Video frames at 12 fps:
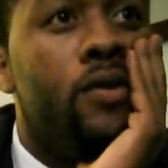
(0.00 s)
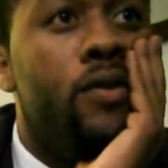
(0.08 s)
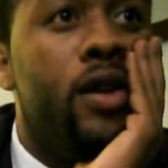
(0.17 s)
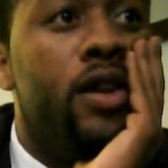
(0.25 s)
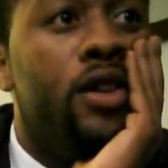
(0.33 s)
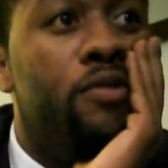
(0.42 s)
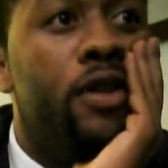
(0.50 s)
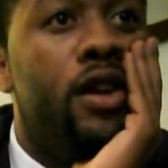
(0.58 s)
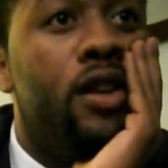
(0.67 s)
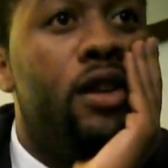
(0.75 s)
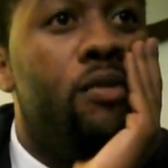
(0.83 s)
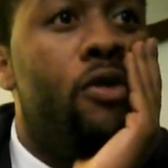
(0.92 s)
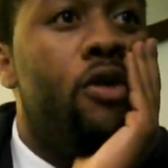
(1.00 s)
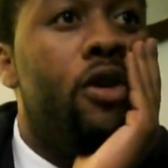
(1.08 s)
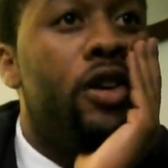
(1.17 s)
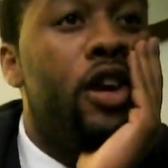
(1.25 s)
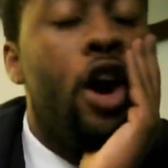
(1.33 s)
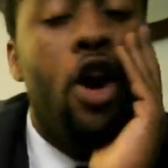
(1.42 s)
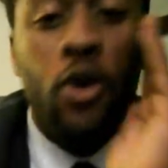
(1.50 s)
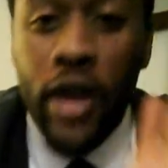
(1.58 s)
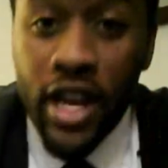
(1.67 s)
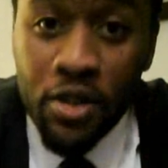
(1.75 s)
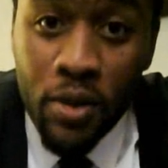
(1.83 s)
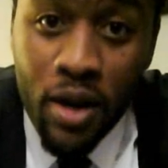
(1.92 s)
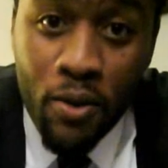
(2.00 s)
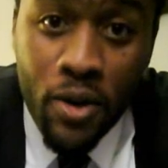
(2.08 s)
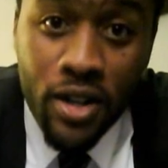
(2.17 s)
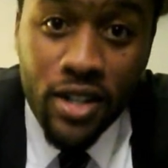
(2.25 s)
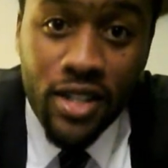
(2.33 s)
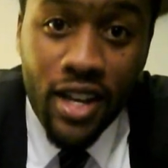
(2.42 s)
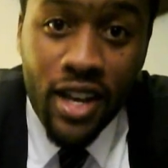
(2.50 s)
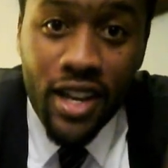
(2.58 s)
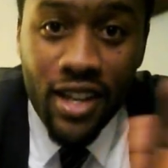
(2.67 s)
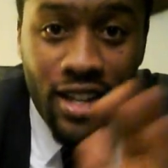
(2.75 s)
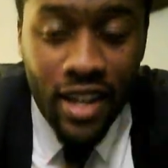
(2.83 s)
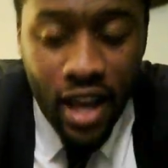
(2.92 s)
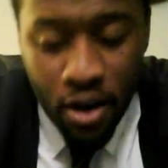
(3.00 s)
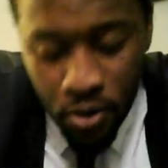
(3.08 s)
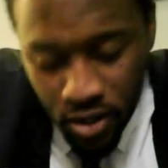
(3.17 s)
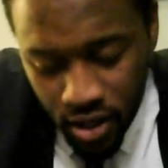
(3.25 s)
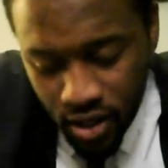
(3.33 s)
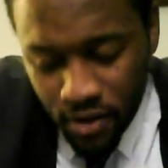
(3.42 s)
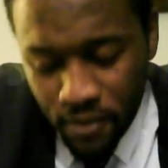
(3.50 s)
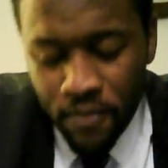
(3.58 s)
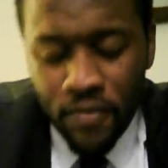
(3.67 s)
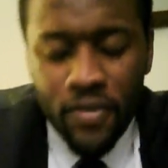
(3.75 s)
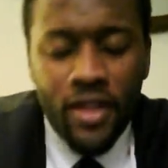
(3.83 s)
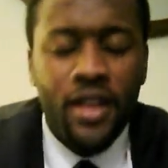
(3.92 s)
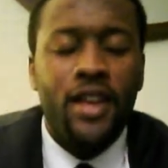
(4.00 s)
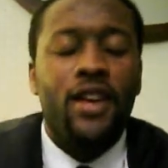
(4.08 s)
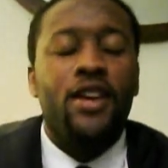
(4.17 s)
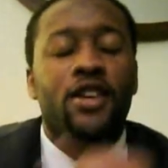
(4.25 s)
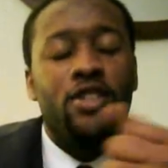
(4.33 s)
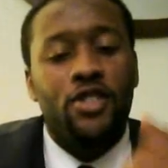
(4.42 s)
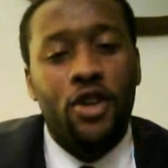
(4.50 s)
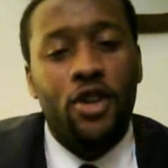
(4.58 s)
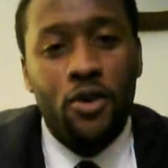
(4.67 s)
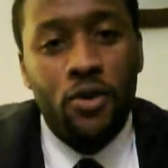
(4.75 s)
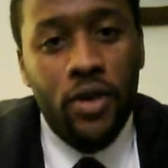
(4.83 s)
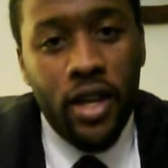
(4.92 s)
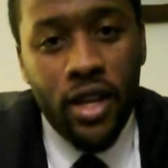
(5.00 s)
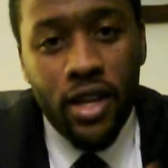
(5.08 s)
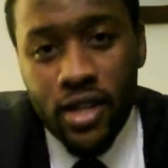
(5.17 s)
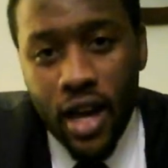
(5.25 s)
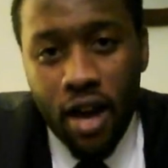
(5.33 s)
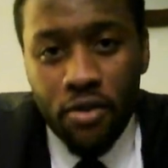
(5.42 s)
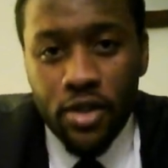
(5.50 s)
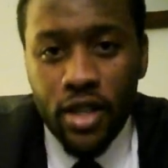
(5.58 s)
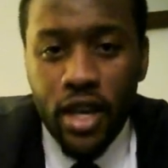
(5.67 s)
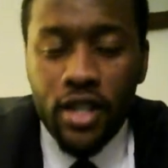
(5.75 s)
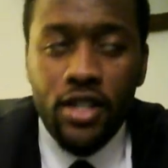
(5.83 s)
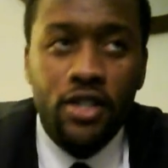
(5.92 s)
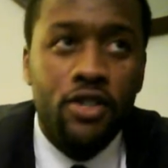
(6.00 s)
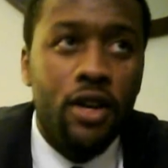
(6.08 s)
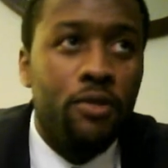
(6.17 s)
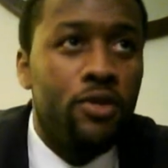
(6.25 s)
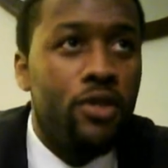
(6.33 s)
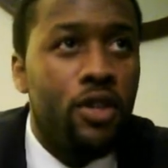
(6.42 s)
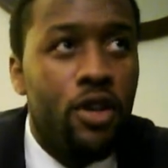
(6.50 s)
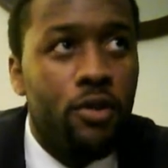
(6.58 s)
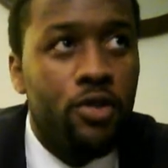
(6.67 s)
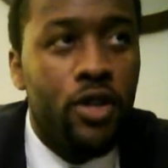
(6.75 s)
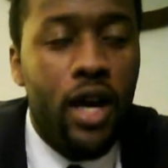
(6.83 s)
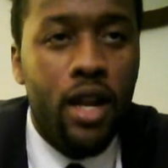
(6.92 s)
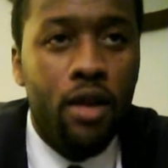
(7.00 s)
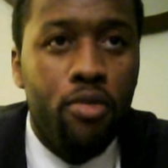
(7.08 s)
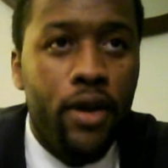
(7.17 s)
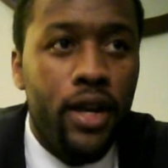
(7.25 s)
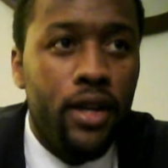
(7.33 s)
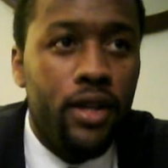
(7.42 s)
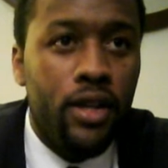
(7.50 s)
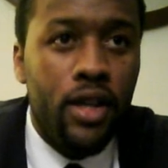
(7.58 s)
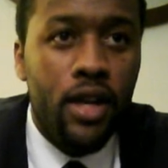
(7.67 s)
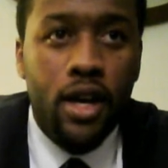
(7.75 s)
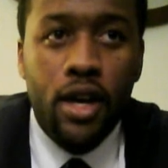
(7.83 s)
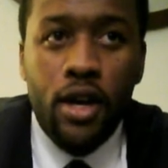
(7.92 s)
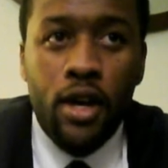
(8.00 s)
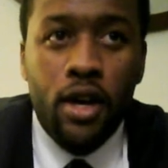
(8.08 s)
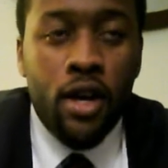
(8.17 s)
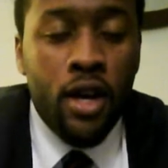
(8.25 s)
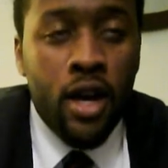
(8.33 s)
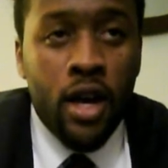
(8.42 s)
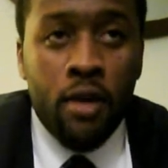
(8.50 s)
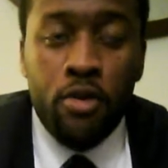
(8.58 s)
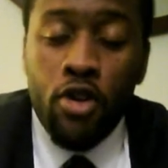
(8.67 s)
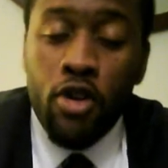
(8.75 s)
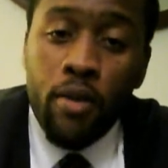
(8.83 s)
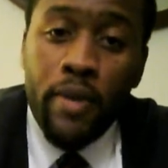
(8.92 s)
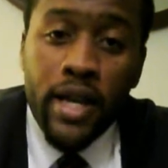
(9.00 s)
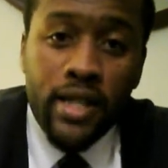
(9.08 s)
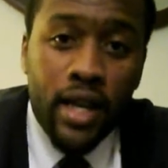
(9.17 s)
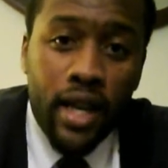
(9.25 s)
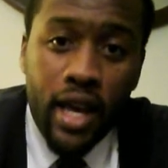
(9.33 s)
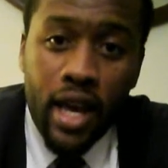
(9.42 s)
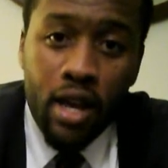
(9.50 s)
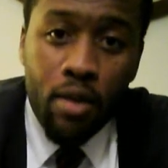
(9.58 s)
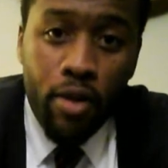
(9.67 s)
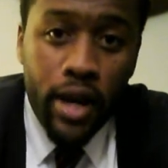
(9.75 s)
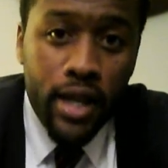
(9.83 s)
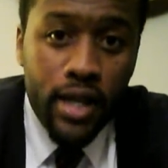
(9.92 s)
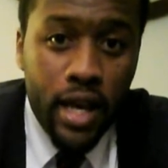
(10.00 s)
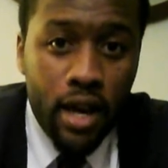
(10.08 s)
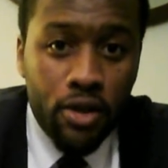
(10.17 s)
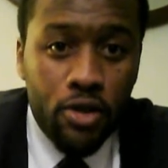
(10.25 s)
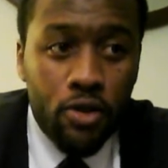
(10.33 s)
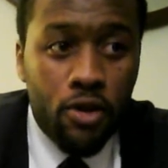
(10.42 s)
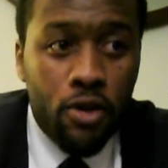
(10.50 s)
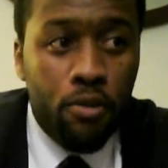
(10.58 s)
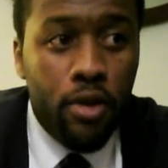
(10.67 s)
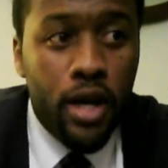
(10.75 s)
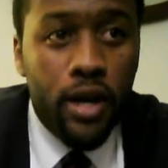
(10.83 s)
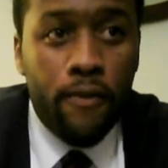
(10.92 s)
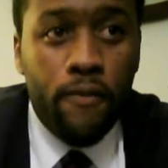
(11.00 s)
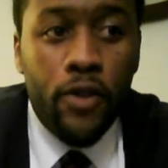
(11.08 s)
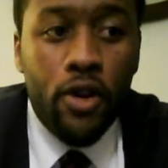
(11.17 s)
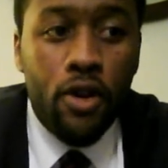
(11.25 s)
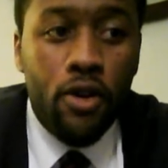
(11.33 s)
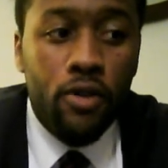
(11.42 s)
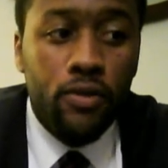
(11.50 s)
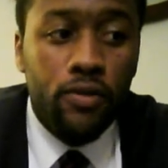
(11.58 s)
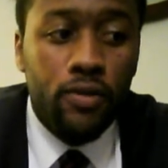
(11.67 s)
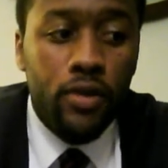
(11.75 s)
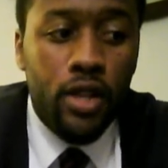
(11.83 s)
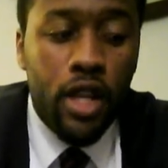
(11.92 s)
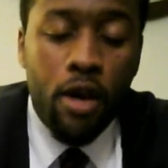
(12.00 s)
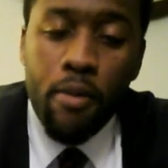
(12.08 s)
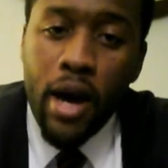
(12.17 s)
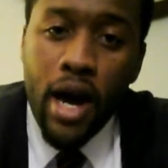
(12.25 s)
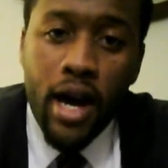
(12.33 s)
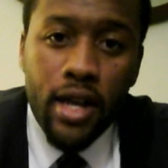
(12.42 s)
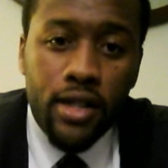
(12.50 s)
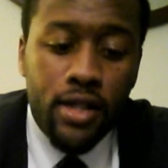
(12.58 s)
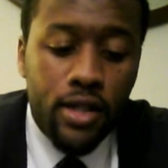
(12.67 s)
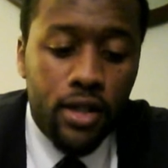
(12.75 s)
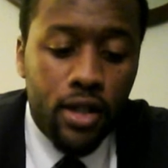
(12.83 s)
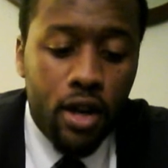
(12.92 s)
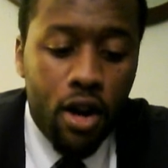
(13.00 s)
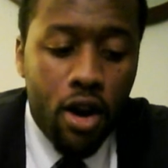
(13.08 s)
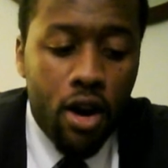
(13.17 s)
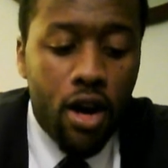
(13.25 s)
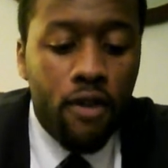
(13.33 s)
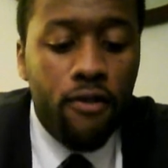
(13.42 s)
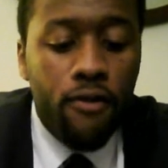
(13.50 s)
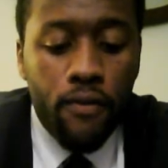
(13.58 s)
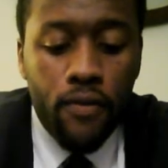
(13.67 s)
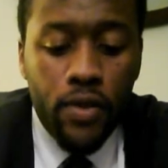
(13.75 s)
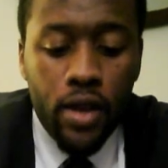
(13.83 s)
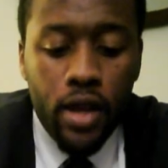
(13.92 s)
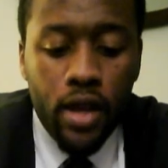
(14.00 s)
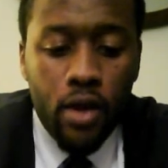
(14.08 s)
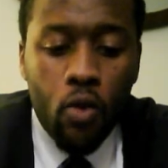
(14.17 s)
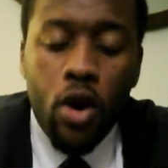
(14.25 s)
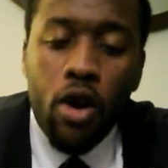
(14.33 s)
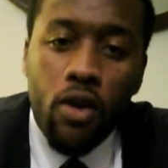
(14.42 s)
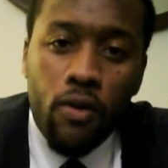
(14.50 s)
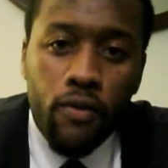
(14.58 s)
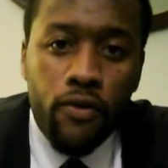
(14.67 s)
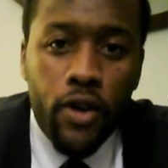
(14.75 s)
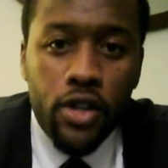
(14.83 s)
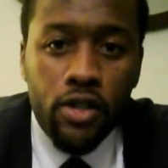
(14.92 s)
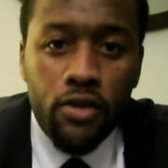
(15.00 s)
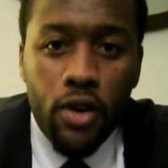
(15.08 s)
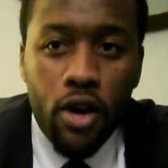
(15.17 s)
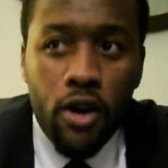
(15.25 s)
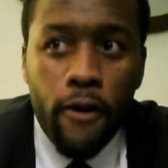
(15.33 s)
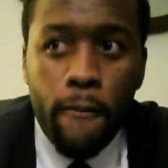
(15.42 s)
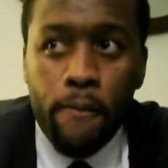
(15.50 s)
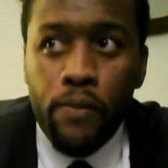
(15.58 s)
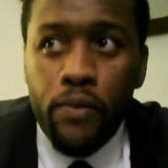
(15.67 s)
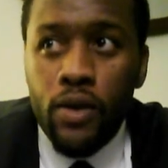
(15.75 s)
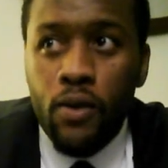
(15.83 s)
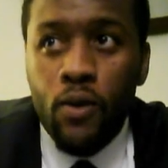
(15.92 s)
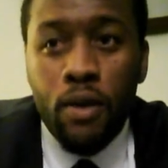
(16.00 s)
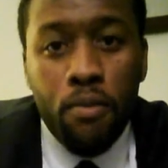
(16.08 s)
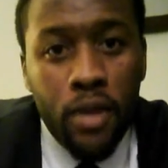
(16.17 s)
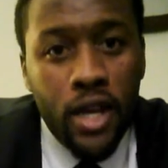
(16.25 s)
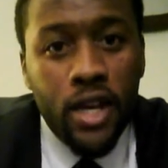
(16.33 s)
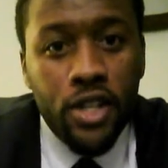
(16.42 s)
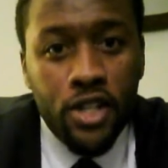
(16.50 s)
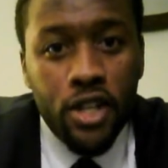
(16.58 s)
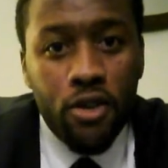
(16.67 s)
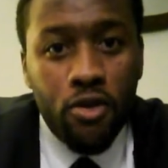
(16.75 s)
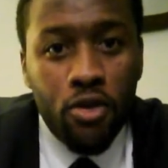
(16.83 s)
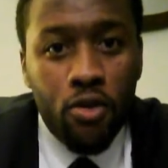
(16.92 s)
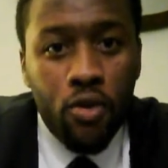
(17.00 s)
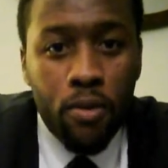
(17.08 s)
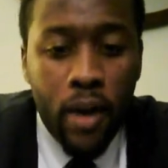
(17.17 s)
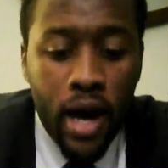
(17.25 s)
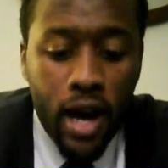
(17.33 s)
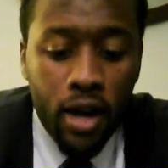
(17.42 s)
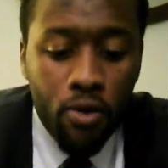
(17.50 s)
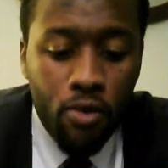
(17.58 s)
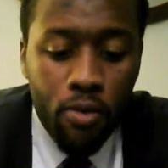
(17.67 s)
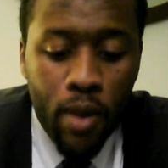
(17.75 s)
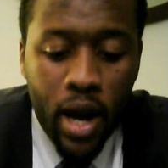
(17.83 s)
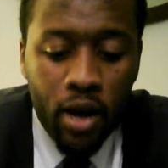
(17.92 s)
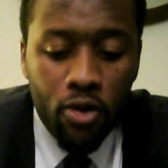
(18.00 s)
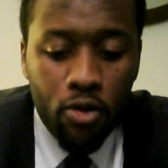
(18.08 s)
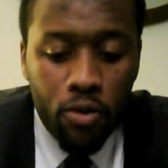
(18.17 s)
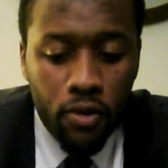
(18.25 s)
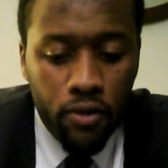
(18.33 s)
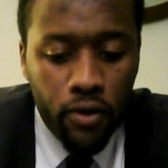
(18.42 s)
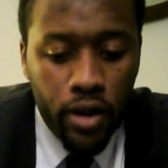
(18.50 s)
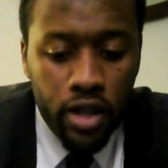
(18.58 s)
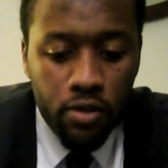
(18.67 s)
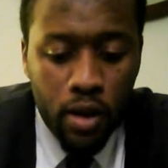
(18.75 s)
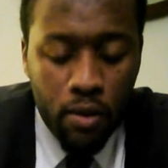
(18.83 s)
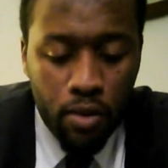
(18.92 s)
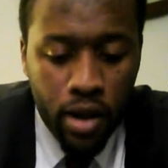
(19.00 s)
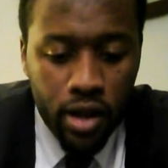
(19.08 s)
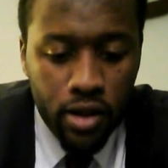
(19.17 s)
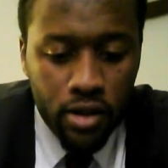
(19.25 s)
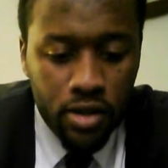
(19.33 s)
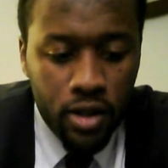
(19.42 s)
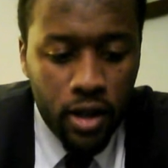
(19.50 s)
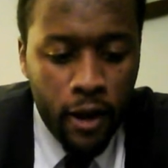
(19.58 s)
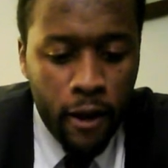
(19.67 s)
What is being a Moor? Oh, that's what I wanted to say. That was it. So in this conversation, I'm trying to break, doing the best I can to break it down to them, but you know, their minds are, first of all, with me in general, with my group of friends, my brothers,